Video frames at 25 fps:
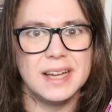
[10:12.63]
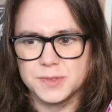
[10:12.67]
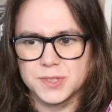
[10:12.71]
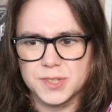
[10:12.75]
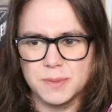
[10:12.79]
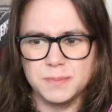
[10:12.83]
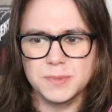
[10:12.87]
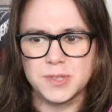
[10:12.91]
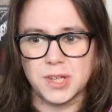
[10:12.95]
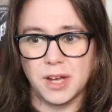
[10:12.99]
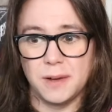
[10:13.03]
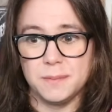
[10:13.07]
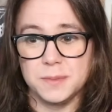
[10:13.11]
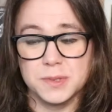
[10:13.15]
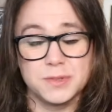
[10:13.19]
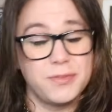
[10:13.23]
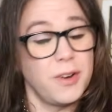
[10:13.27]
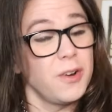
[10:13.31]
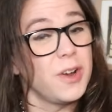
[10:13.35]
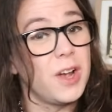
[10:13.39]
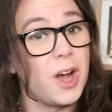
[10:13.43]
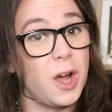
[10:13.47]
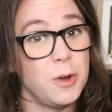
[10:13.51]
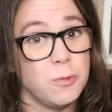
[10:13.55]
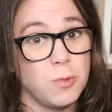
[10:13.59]
Sometimes,
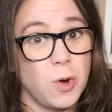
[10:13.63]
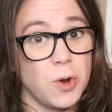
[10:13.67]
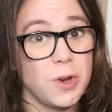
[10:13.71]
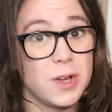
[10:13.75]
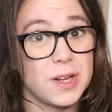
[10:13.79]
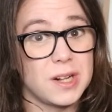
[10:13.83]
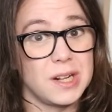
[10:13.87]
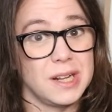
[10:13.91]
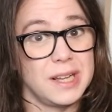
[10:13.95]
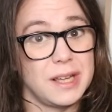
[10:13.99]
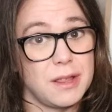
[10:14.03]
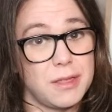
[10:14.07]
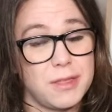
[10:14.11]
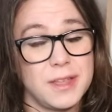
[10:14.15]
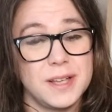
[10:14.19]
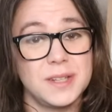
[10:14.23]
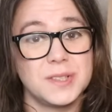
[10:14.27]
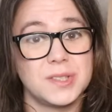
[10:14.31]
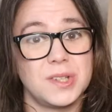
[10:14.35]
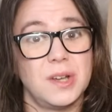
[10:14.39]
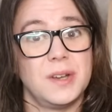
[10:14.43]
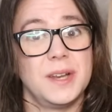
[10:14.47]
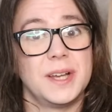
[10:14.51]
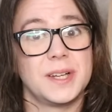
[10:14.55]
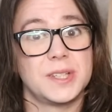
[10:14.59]
very ironically,
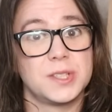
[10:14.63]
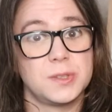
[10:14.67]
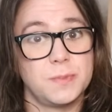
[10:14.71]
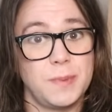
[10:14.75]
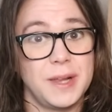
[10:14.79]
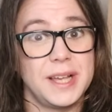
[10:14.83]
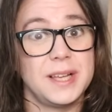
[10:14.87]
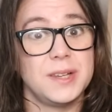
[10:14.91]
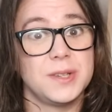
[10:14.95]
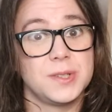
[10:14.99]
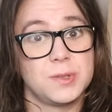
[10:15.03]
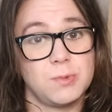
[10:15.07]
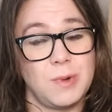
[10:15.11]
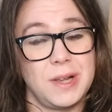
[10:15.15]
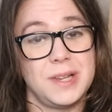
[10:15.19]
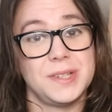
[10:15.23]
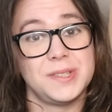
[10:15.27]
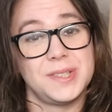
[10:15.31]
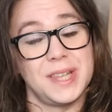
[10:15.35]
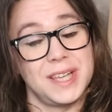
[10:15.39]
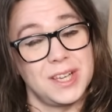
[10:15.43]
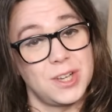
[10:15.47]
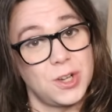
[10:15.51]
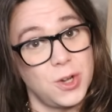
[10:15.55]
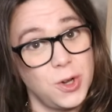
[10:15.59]
things aren't explained as well
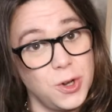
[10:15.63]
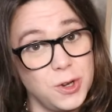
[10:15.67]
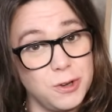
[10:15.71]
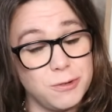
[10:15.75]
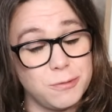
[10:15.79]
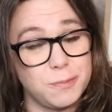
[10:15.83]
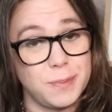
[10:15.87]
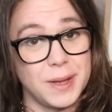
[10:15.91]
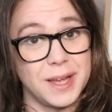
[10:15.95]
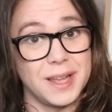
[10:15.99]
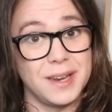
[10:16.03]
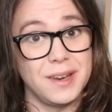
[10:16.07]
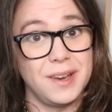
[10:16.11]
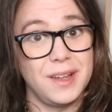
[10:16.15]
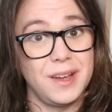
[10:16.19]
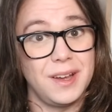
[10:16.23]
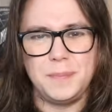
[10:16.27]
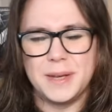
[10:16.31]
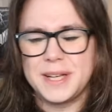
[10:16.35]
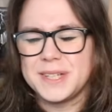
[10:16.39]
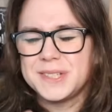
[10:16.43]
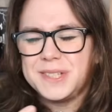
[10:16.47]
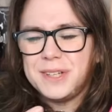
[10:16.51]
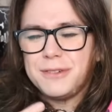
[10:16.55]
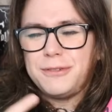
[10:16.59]
as they could have been
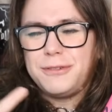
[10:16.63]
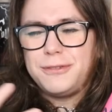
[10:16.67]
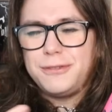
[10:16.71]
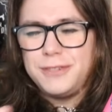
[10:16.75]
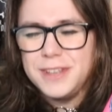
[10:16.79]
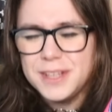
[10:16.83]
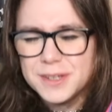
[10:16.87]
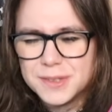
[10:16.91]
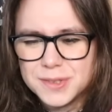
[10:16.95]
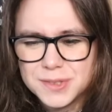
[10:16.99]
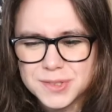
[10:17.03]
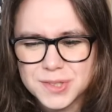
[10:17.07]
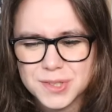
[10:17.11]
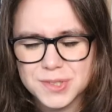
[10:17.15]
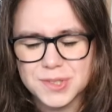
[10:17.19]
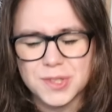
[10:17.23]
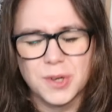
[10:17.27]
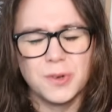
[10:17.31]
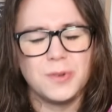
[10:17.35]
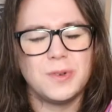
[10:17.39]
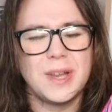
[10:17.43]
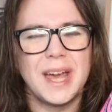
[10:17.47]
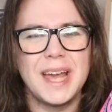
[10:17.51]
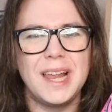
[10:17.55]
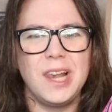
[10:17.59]
because it feels as
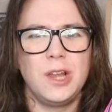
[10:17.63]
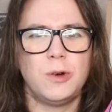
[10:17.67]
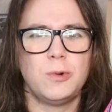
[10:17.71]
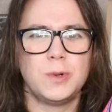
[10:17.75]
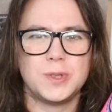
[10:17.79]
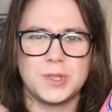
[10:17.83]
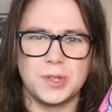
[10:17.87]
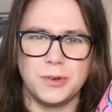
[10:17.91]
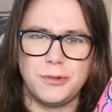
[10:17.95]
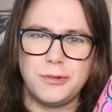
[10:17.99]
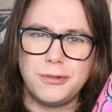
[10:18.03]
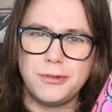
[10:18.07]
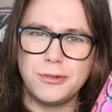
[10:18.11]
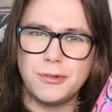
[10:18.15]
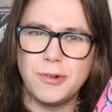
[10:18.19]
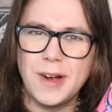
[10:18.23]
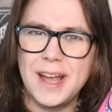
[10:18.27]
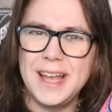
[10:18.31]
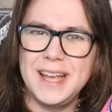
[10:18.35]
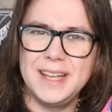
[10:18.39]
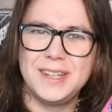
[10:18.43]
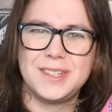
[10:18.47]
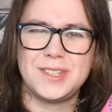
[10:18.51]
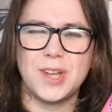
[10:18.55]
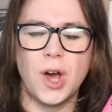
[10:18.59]
though Nayler was
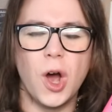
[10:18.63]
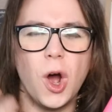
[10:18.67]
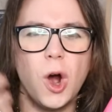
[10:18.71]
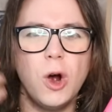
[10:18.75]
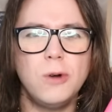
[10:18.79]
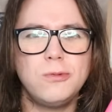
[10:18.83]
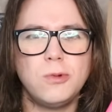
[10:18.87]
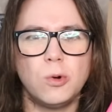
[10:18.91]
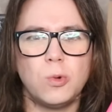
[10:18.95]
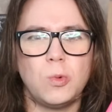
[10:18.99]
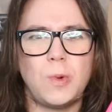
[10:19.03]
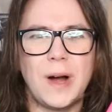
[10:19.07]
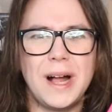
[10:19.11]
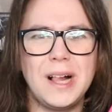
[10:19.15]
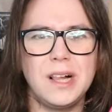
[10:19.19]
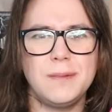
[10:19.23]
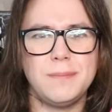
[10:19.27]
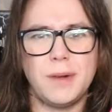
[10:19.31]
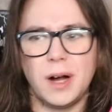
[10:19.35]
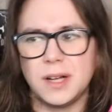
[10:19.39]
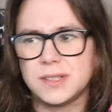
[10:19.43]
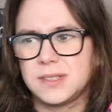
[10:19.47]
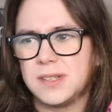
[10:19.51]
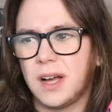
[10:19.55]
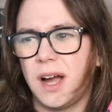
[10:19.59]
afraid to
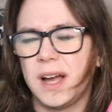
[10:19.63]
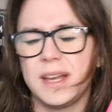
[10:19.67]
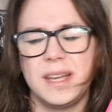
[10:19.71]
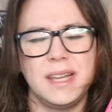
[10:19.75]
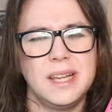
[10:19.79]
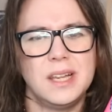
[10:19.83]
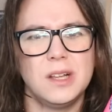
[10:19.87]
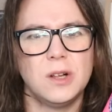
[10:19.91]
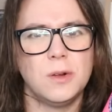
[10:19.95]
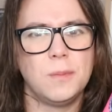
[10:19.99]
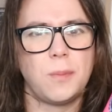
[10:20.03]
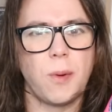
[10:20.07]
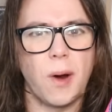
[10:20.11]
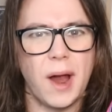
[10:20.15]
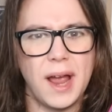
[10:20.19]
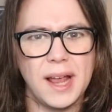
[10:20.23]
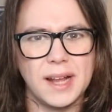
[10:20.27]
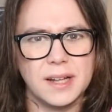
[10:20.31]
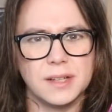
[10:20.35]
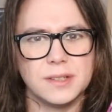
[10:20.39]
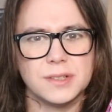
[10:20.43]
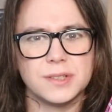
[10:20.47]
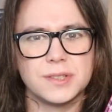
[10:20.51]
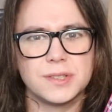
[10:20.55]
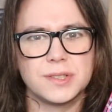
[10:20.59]
overwhelm our tiny little
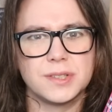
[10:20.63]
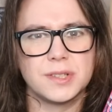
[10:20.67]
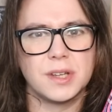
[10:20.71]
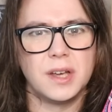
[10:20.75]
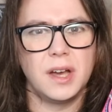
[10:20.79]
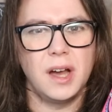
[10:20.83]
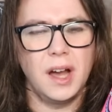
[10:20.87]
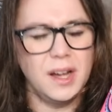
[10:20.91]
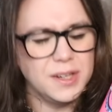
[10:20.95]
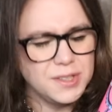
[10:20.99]
brains.